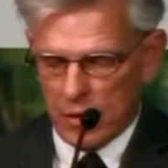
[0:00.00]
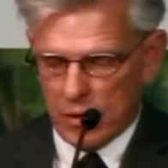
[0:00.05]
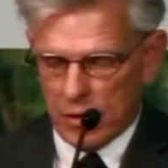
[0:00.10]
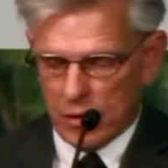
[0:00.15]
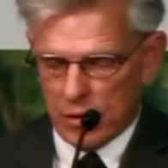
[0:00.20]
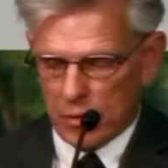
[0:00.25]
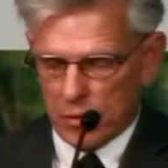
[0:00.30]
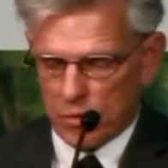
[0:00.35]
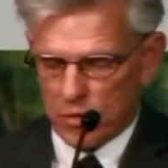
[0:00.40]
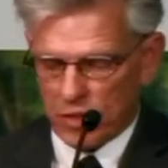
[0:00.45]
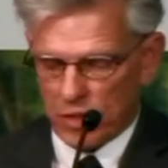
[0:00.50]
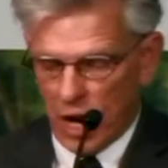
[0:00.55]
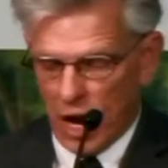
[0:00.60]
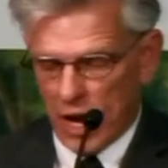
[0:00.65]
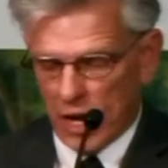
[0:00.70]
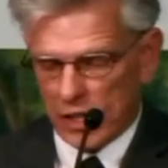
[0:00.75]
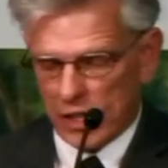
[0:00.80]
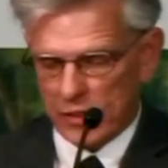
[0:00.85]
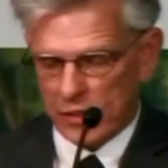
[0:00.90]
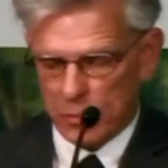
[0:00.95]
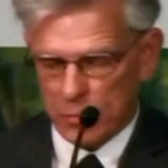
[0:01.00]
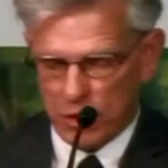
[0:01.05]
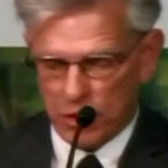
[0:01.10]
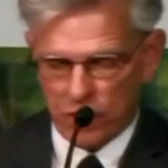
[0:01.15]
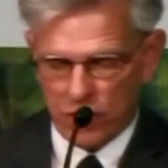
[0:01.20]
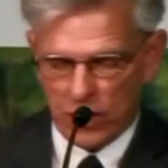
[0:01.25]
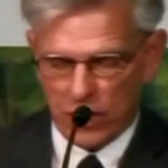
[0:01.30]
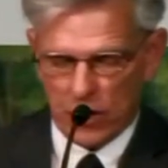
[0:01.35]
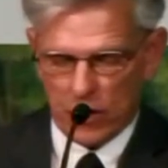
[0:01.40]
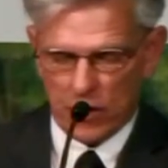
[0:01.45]
There was a knock on the
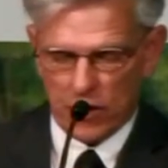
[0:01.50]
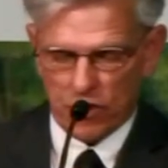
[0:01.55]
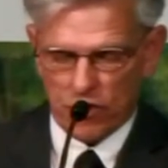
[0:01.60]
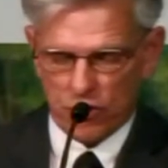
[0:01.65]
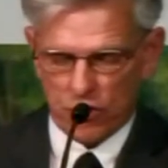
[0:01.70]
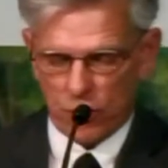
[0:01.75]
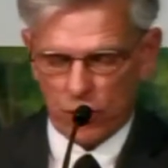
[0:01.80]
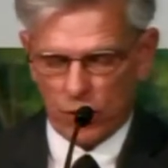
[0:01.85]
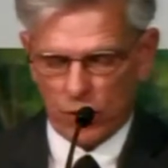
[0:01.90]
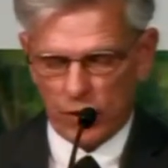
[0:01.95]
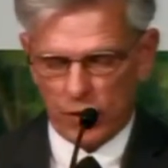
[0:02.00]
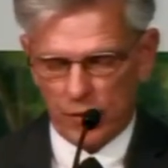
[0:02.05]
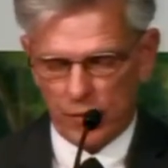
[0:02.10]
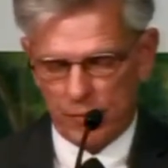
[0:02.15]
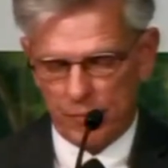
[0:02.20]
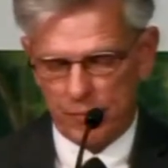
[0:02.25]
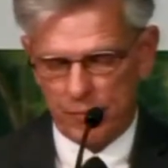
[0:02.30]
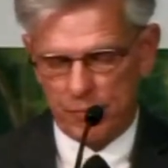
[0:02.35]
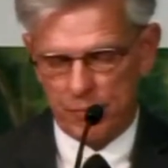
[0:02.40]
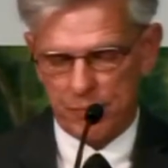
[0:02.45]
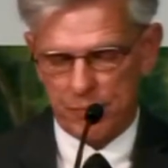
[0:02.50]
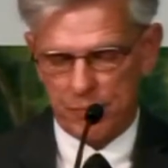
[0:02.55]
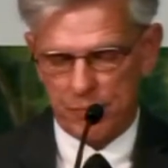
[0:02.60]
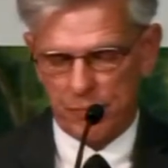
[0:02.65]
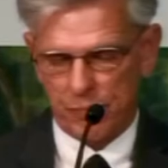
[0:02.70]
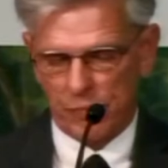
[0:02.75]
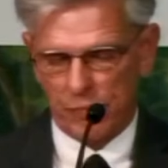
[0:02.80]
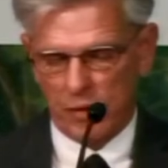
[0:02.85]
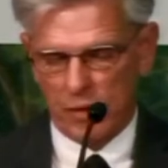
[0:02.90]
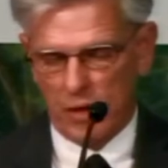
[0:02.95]
missionary's door,
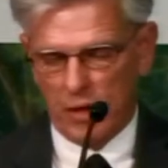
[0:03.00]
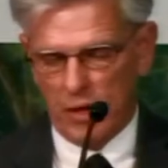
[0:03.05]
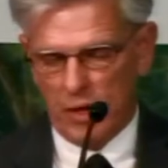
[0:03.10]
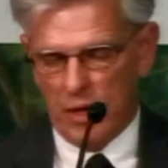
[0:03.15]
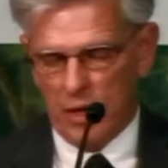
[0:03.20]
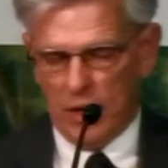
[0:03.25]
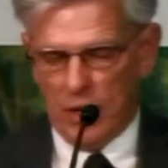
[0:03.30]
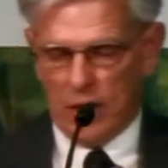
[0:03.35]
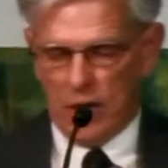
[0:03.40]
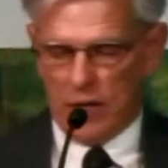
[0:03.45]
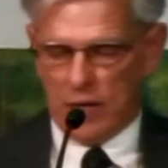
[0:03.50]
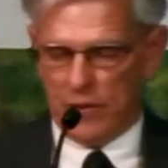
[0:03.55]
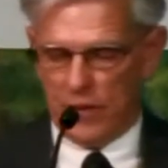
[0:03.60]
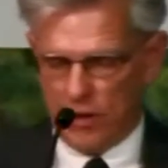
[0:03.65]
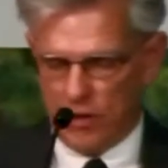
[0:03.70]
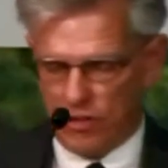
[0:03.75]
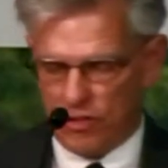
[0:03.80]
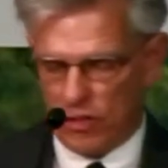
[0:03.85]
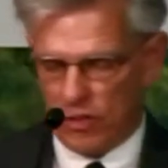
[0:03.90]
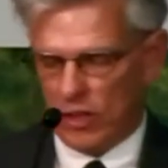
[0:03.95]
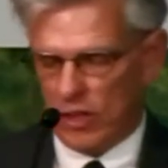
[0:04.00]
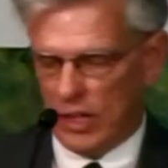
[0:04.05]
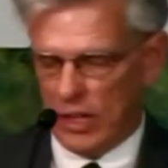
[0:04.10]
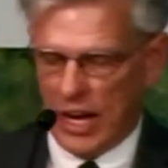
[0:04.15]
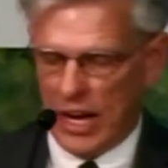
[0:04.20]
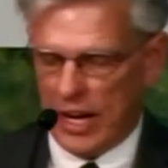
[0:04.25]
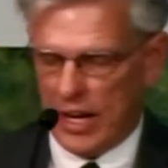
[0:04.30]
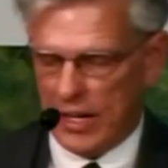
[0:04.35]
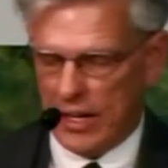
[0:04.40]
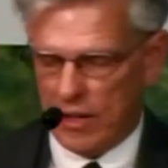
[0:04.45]
and there stood a
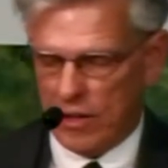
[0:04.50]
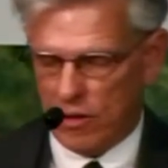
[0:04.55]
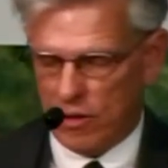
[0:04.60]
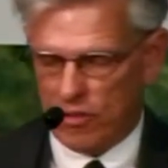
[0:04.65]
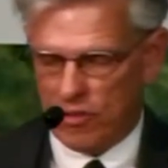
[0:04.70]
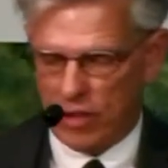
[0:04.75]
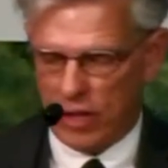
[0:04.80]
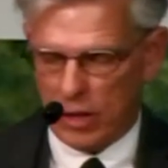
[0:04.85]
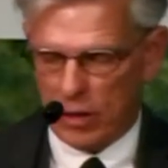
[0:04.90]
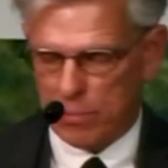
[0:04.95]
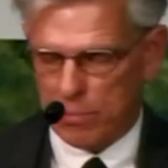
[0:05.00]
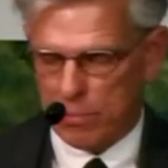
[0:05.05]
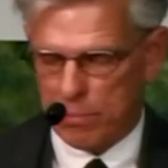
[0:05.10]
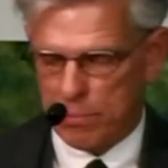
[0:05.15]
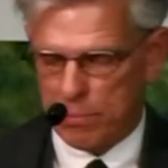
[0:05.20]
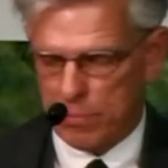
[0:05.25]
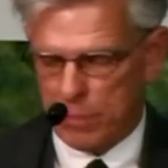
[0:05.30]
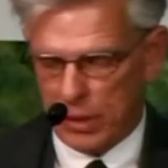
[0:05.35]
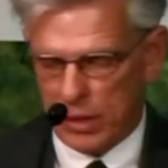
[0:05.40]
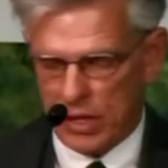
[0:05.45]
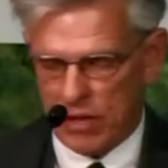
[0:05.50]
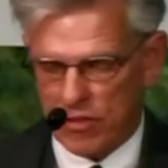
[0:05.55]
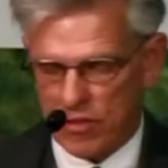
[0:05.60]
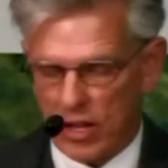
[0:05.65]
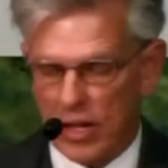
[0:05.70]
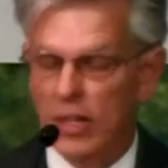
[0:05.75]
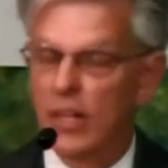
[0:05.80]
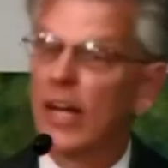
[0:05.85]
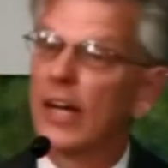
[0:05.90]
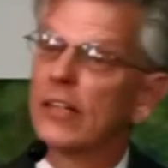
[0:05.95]
lady who said, please,
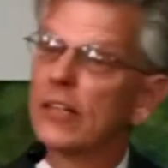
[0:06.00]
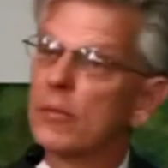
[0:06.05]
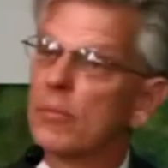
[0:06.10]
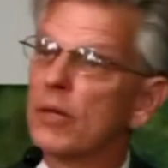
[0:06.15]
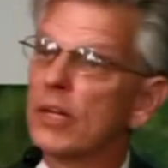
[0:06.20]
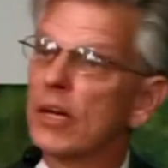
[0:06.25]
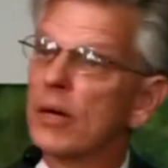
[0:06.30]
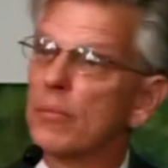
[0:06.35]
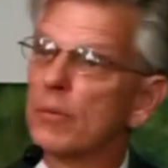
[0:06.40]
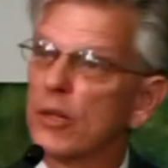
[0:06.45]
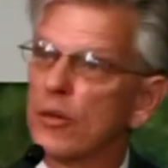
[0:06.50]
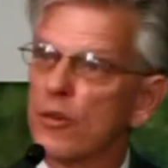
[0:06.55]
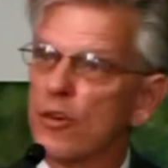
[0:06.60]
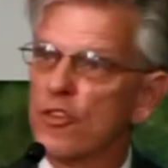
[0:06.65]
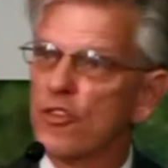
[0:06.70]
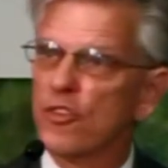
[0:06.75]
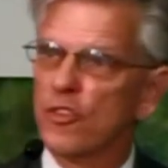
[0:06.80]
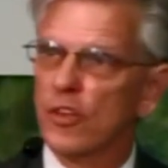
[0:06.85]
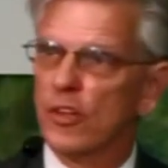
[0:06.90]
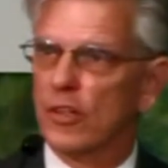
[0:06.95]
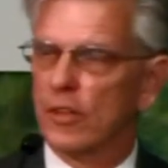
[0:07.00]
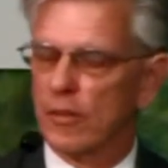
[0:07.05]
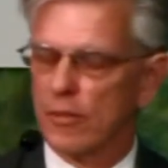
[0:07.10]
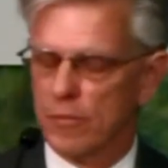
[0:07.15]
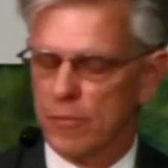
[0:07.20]
I'd like to become a Christian.